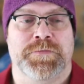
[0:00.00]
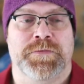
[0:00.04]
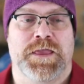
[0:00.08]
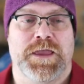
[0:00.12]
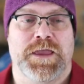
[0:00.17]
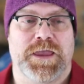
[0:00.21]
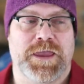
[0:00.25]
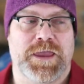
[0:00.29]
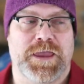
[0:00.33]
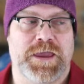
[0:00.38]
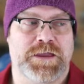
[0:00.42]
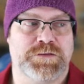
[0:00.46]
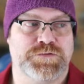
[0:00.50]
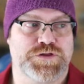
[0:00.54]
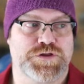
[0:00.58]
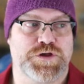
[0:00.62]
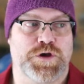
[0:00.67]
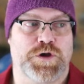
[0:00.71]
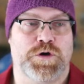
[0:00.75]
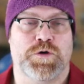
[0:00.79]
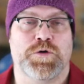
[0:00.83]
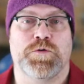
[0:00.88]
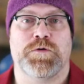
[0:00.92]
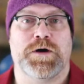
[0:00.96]
And
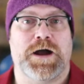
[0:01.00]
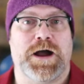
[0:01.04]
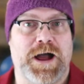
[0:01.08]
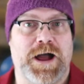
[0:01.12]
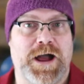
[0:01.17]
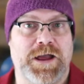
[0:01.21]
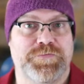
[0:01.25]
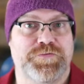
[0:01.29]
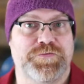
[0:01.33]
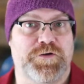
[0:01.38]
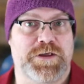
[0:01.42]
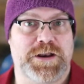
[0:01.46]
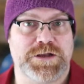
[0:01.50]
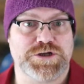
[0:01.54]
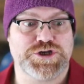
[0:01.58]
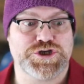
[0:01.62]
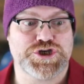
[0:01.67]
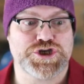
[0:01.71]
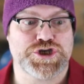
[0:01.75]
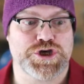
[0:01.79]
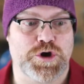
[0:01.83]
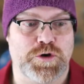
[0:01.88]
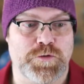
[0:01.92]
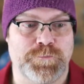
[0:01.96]
so I thought I'd
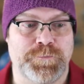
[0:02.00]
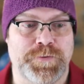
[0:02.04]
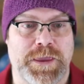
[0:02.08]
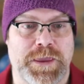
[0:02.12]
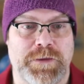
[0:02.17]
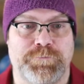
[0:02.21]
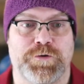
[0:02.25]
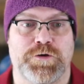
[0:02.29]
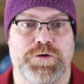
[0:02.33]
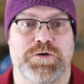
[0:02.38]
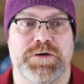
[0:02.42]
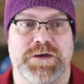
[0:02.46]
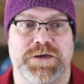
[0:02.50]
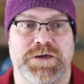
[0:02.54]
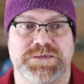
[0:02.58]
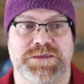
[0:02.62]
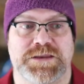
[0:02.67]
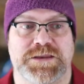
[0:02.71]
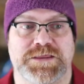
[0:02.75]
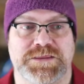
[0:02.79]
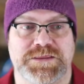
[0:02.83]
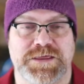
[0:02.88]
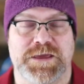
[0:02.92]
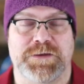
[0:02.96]
show people
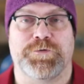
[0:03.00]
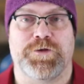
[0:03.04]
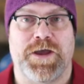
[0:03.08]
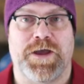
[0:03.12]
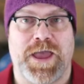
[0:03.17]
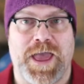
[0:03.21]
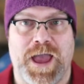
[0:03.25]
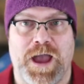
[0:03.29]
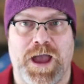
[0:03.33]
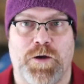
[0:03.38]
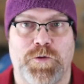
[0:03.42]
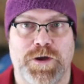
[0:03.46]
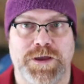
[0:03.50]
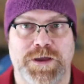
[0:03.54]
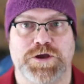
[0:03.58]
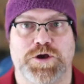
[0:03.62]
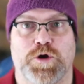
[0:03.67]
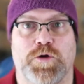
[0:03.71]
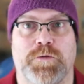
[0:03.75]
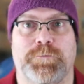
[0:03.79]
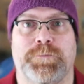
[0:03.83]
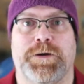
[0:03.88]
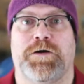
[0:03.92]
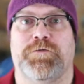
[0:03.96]
as an example how I
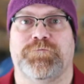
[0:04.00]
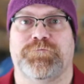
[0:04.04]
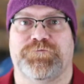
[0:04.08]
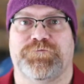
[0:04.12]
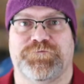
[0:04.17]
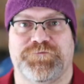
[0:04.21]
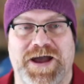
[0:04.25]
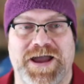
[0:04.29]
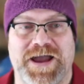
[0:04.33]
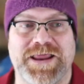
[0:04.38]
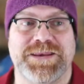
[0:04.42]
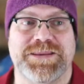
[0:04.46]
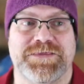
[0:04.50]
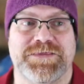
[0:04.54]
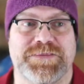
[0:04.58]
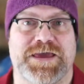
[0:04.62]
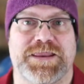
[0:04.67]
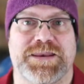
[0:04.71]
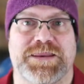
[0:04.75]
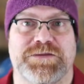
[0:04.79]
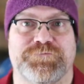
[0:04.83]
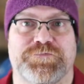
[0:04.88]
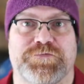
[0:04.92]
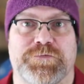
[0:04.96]
go about finding
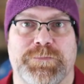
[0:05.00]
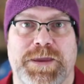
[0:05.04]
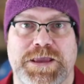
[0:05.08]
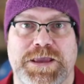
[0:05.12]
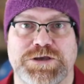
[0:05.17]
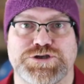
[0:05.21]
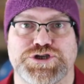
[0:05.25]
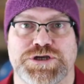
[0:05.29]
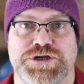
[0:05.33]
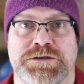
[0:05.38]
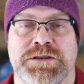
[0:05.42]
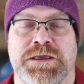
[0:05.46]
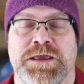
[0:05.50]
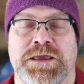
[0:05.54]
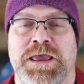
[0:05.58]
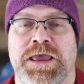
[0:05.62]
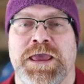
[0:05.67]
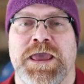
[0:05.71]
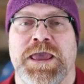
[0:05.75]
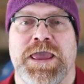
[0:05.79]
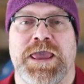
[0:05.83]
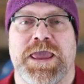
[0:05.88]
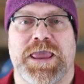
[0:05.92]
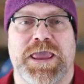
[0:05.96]
that information.
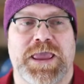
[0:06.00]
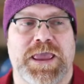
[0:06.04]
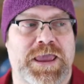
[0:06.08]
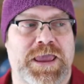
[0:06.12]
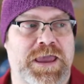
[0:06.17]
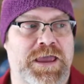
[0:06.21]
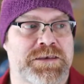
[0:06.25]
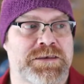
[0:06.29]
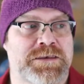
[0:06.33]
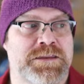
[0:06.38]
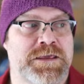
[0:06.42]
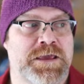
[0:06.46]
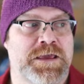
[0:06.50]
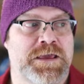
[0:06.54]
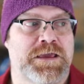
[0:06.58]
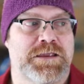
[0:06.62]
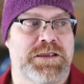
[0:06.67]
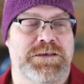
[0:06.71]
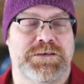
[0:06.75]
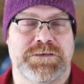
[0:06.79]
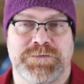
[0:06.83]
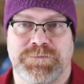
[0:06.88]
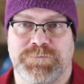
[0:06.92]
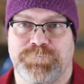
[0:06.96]
And
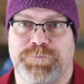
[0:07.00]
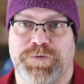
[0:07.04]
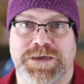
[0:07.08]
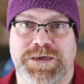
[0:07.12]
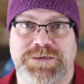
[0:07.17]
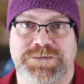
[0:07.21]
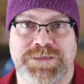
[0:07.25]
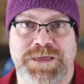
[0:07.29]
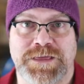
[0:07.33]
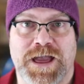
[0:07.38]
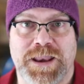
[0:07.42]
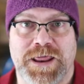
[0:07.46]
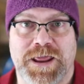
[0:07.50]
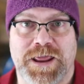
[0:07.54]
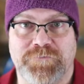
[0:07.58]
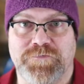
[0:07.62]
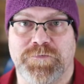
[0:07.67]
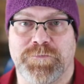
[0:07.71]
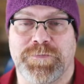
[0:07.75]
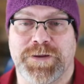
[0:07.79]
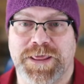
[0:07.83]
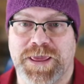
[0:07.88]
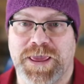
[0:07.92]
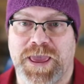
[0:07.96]
because not
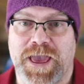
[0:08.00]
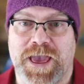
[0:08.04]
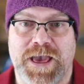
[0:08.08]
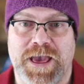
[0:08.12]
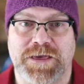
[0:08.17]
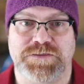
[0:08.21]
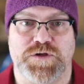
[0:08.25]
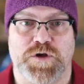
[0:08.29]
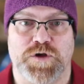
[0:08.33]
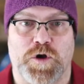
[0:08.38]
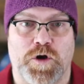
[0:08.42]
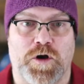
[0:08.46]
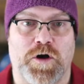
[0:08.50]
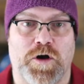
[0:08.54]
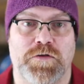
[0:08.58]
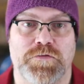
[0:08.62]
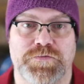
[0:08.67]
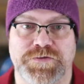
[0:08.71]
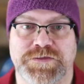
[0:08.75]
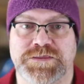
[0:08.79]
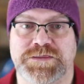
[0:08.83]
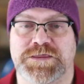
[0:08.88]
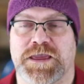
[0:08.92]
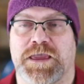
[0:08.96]
everybody has
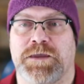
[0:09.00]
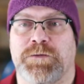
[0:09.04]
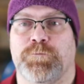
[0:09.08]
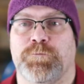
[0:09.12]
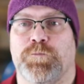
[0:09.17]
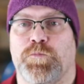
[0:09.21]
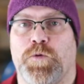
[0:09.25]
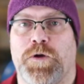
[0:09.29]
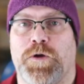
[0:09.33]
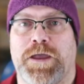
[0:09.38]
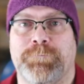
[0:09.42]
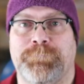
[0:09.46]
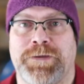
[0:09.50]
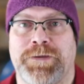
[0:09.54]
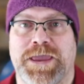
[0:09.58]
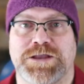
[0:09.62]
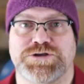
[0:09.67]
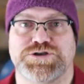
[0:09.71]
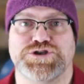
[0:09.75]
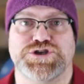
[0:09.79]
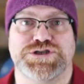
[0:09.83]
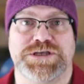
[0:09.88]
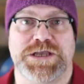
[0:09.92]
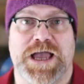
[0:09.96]
all the same web
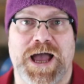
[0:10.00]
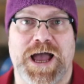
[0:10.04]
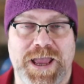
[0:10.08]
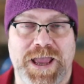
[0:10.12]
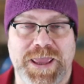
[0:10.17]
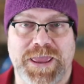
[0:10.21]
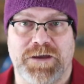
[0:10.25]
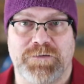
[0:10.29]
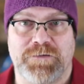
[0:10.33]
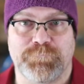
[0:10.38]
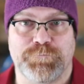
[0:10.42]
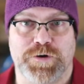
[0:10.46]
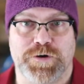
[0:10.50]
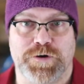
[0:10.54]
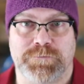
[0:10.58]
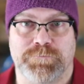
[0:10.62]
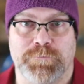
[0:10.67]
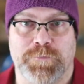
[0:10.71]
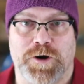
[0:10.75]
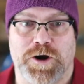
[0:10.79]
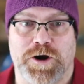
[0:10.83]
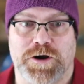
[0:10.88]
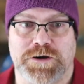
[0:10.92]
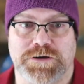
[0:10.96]
pages I have
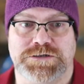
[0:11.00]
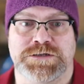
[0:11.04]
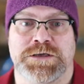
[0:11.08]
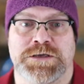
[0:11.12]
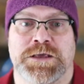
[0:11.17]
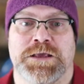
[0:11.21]
bookmarked